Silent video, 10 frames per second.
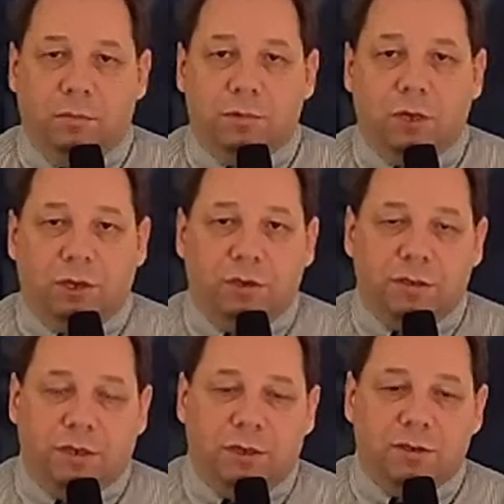So the
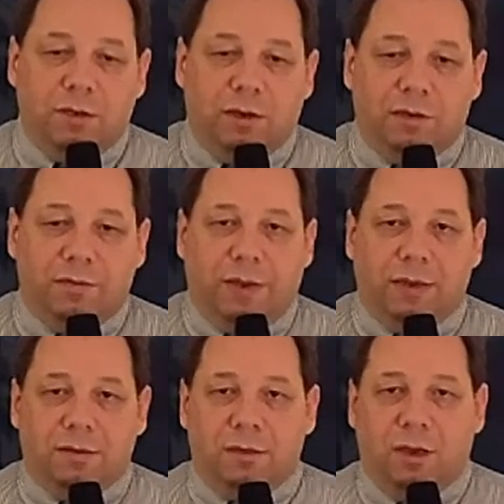good thing is on the Las
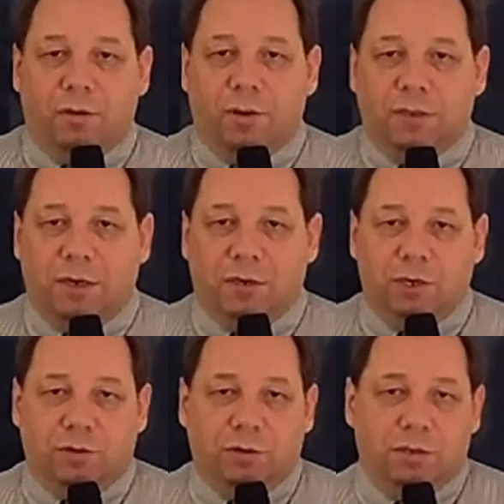Vegas uh,
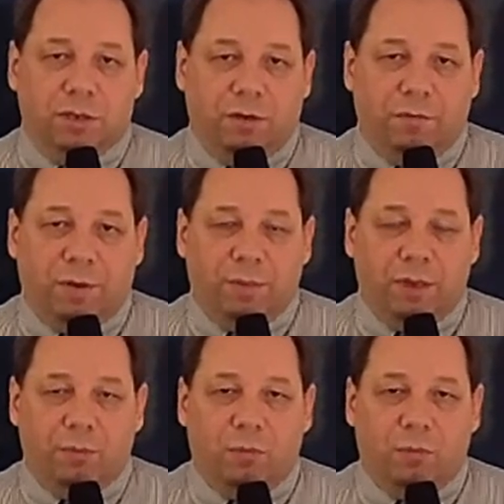residential single family